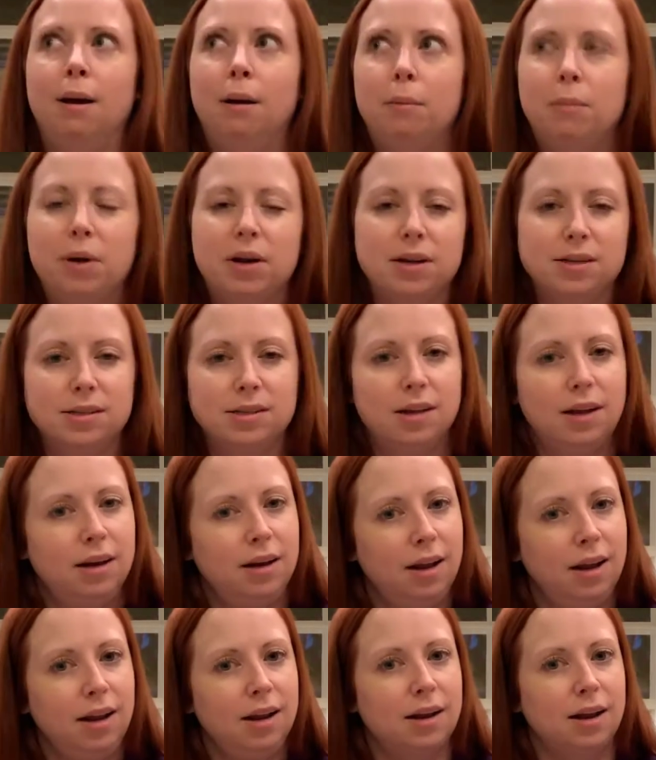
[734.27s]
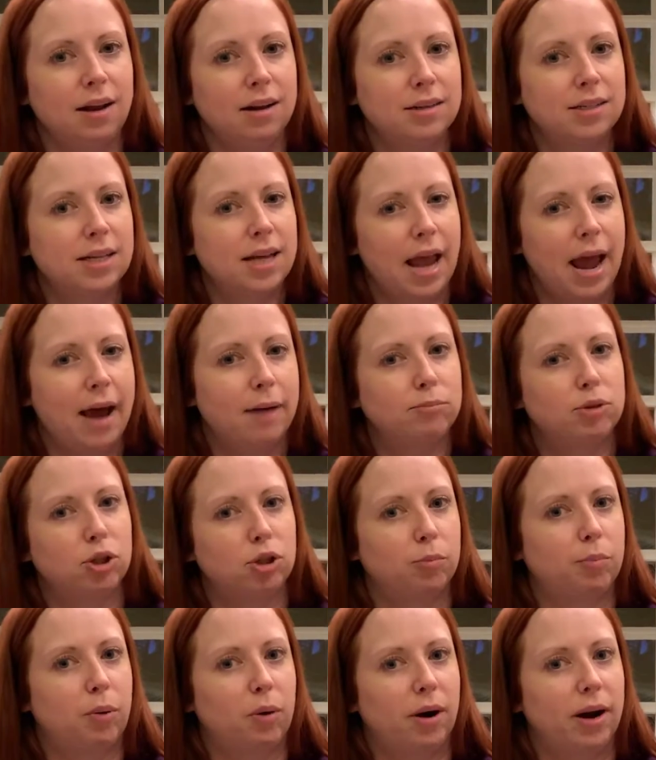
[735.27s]
because they need it to capture
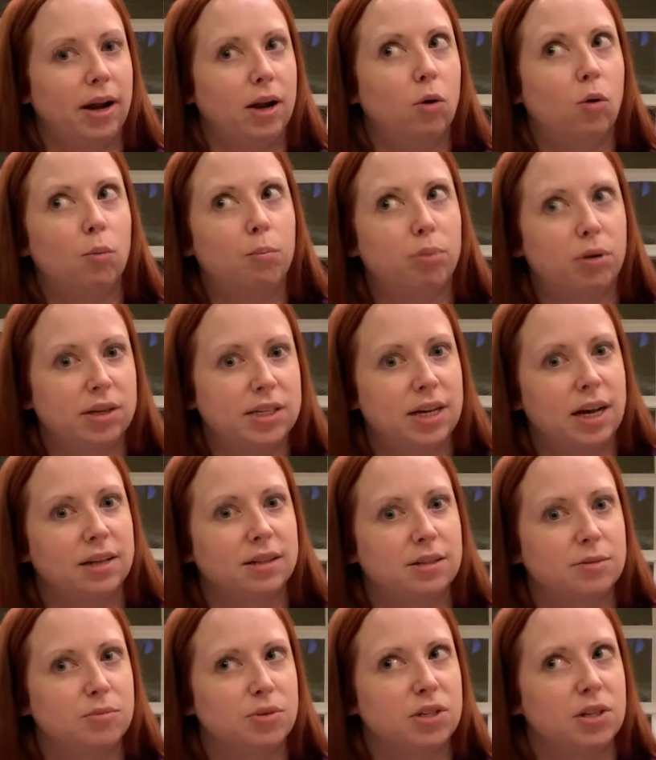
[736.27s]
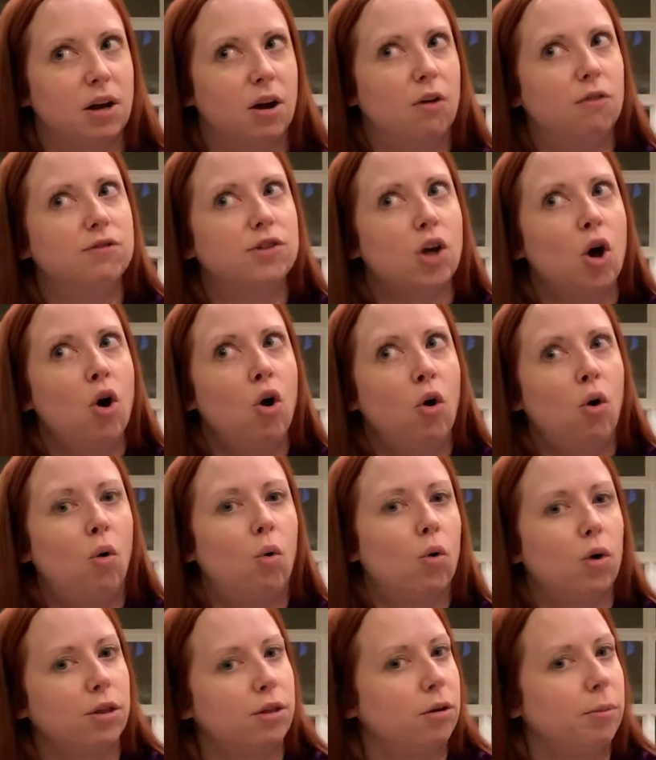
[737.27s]
prey, protect themselves
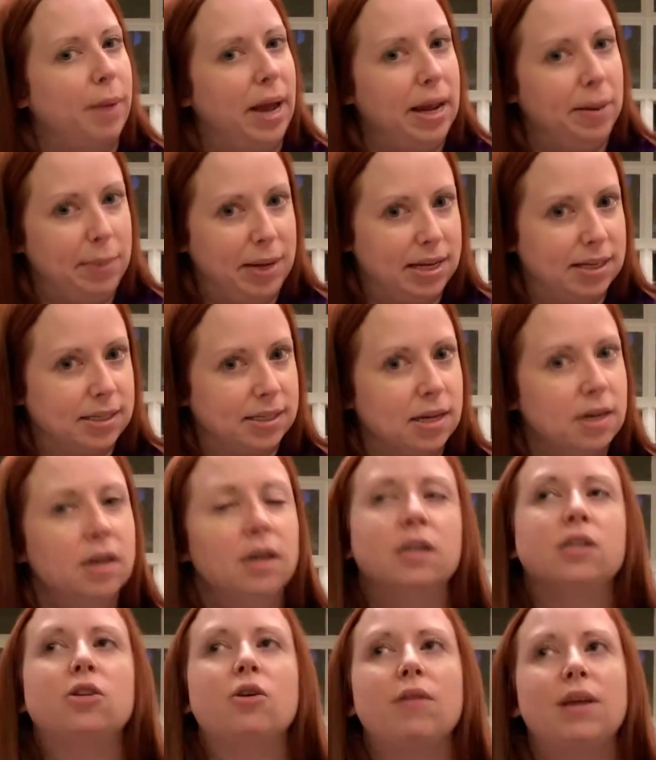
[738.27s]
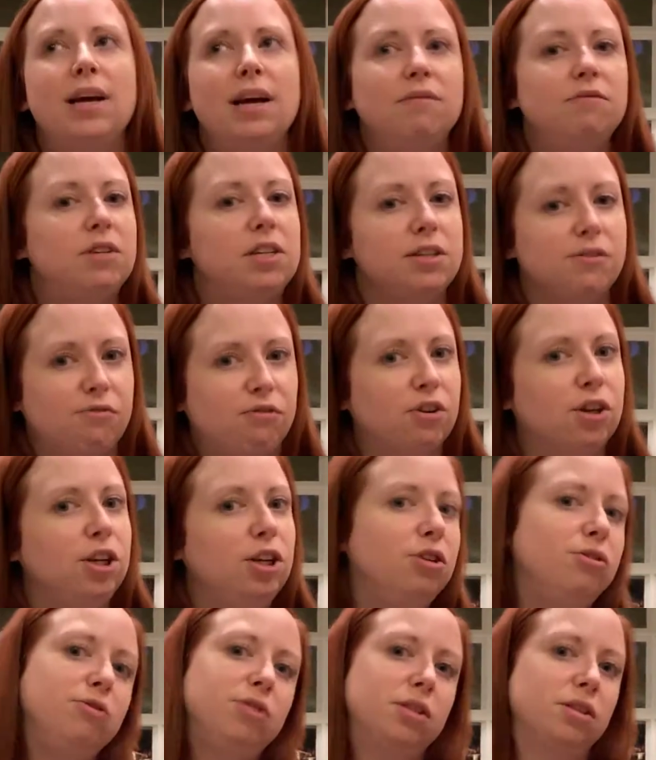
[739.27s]
or their babies. So they have different
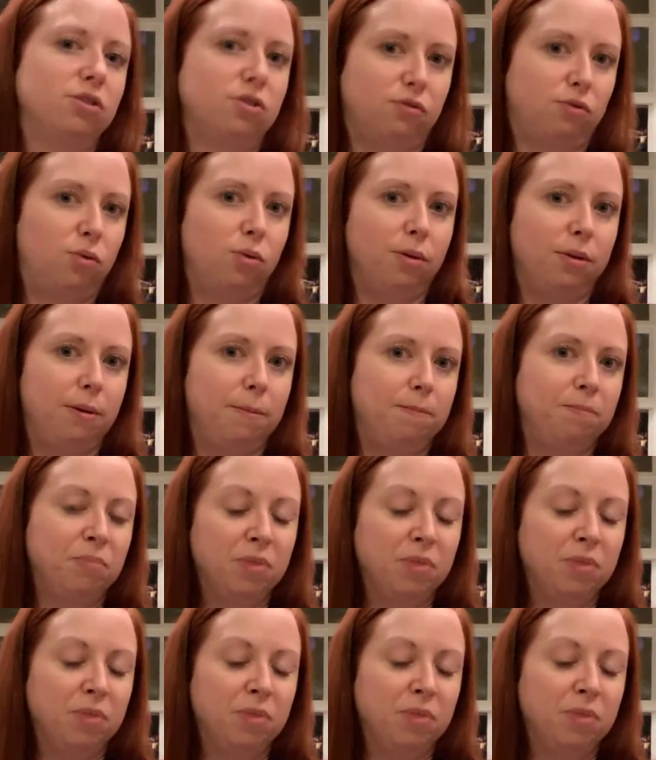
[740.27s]
uses for them.